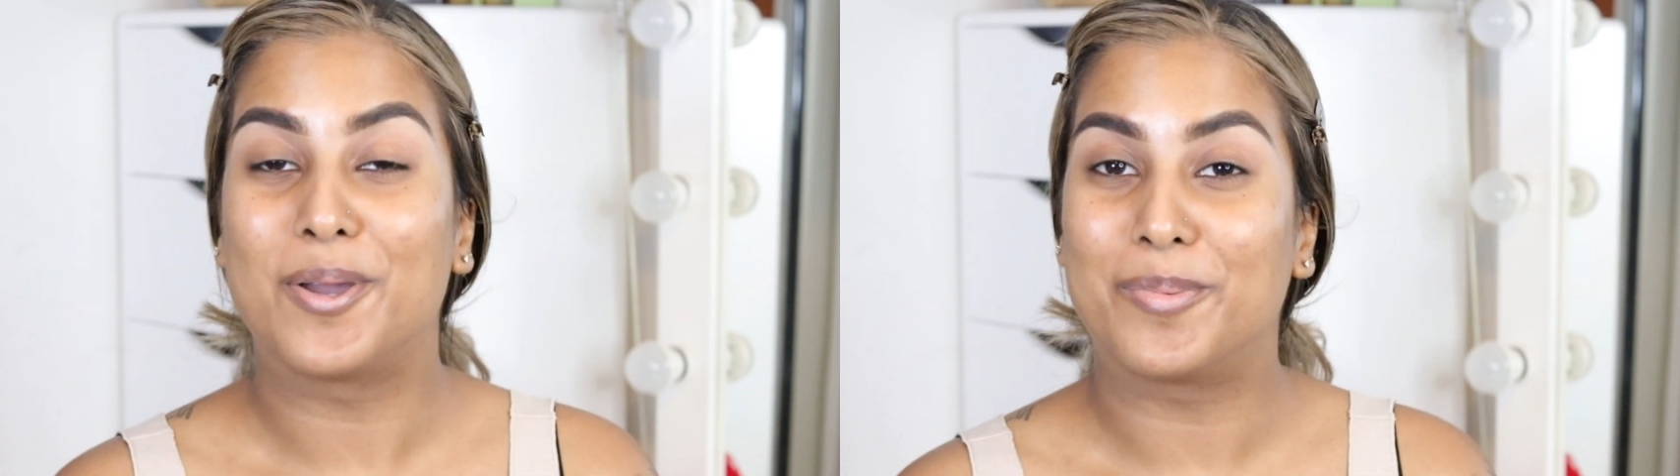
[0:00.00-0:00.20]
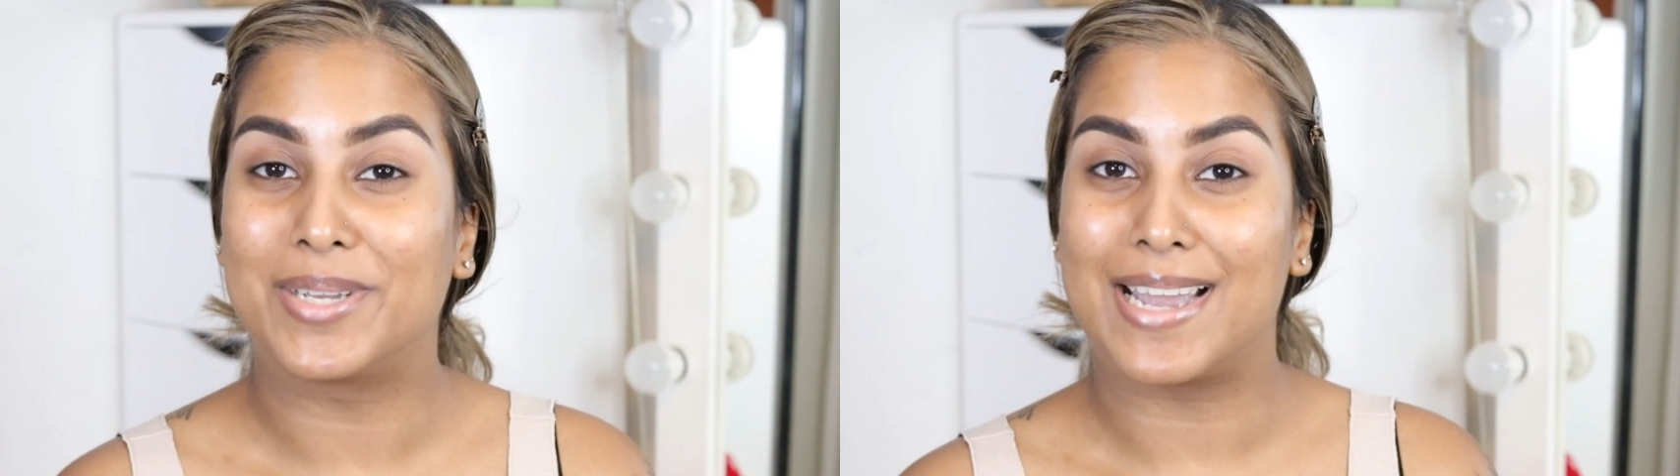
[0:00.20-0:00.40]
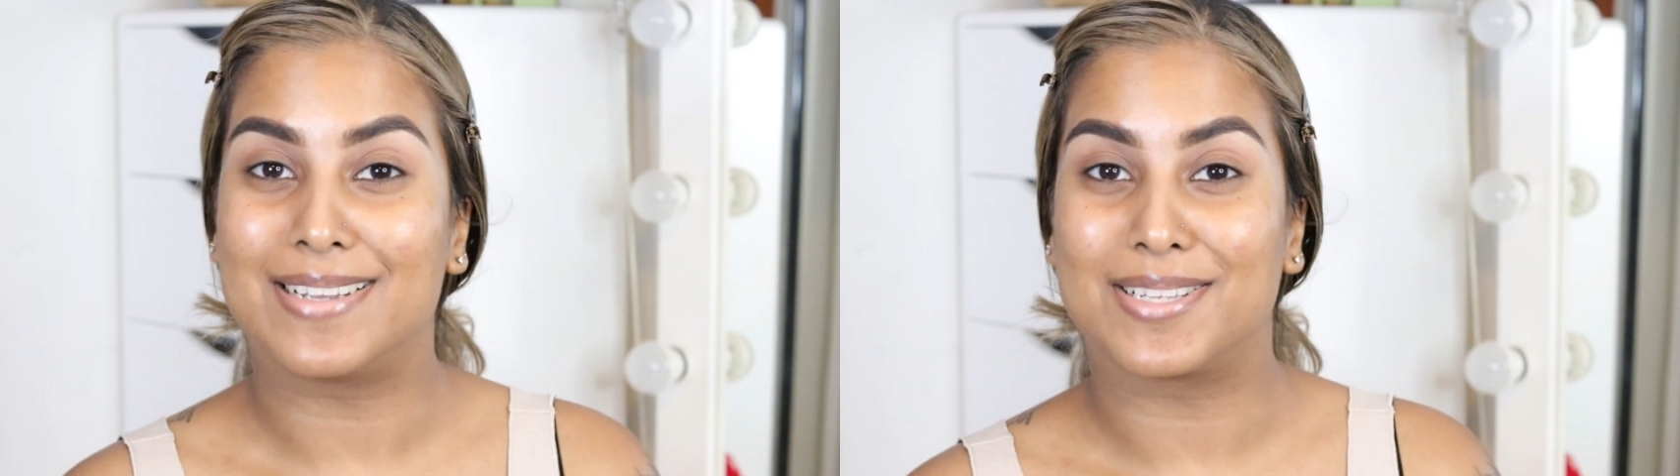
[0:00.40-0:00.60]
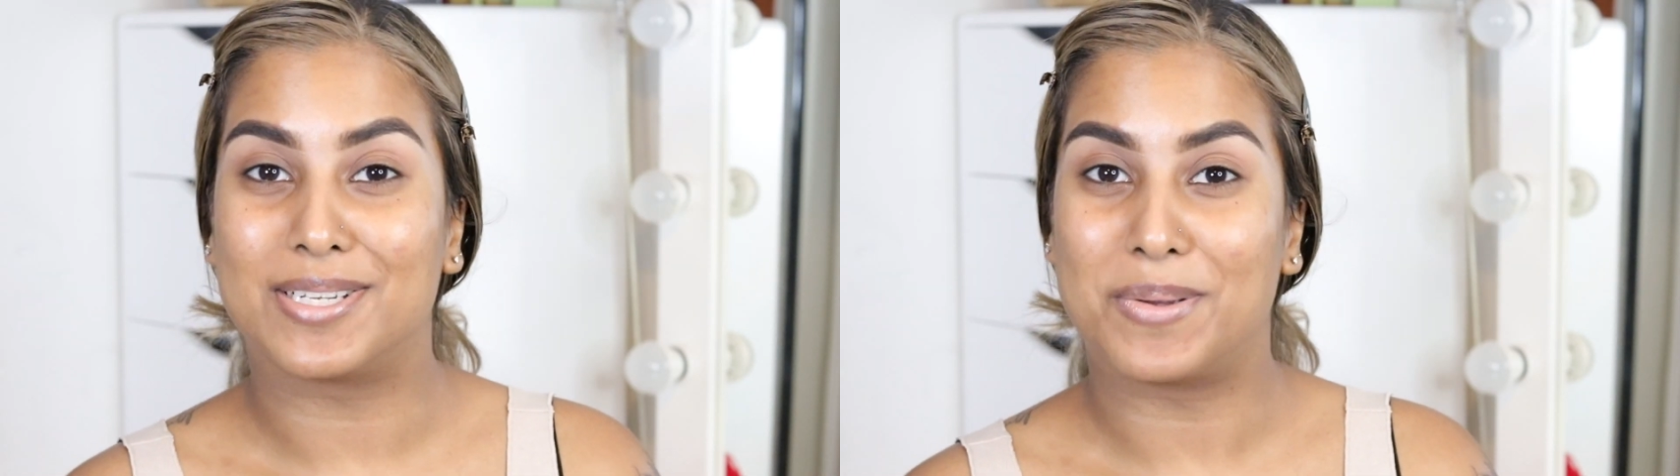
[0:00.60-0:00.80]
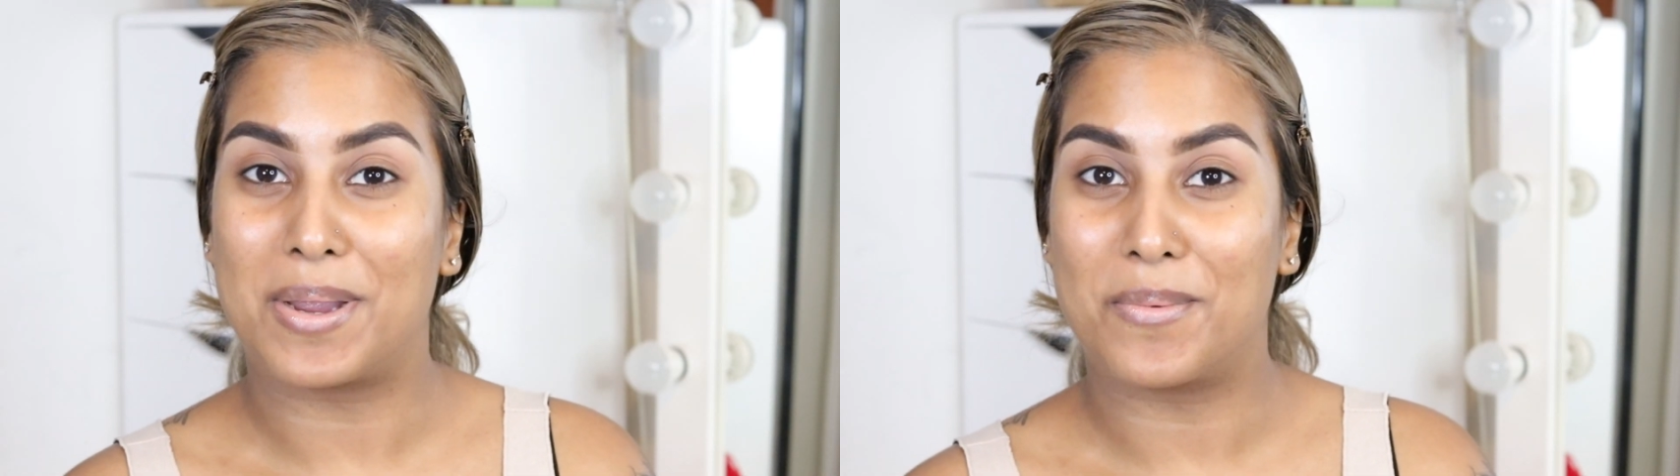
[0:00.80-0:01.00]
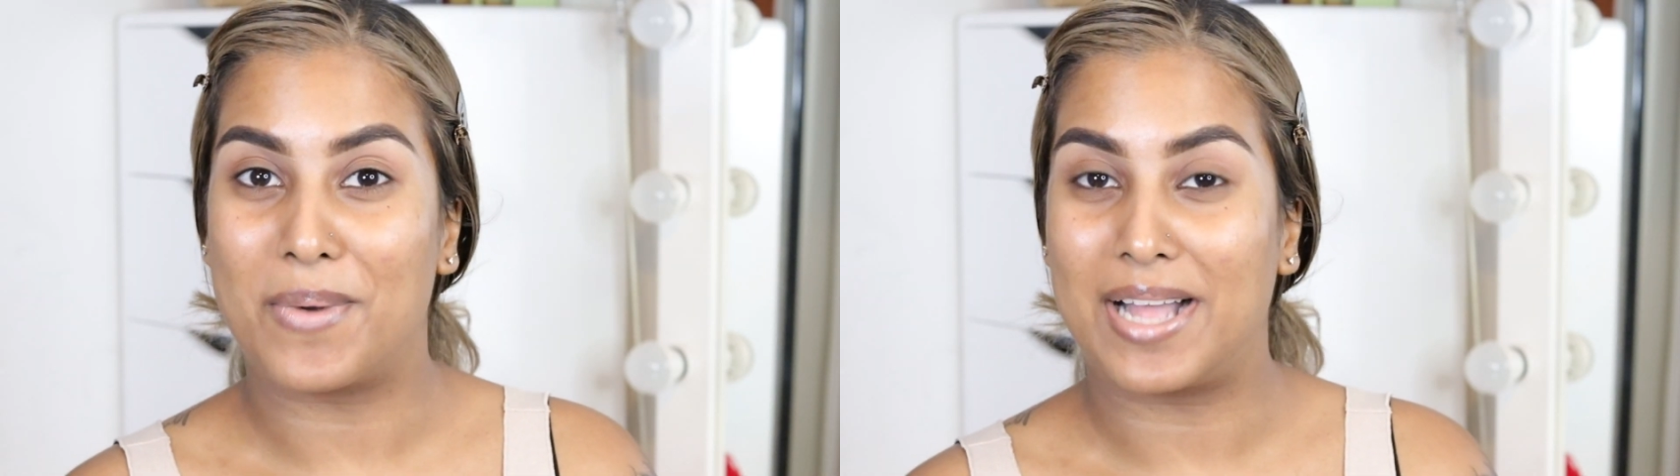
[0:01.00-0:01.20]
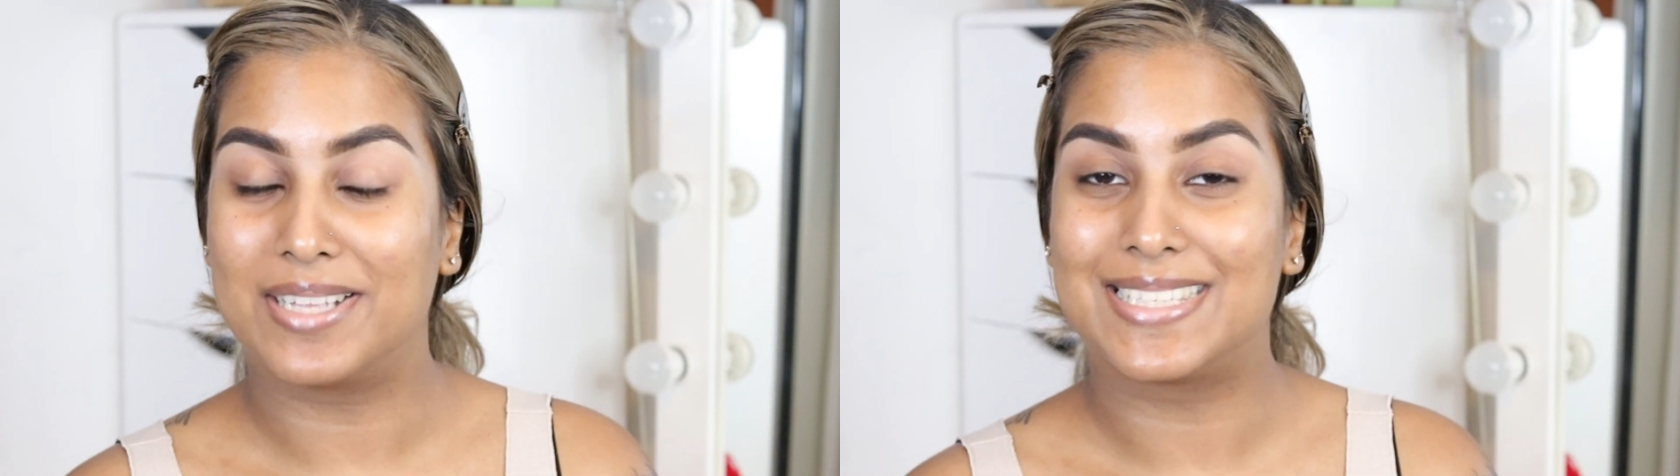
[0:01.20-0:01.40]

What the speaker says: I hope you guys are doing well.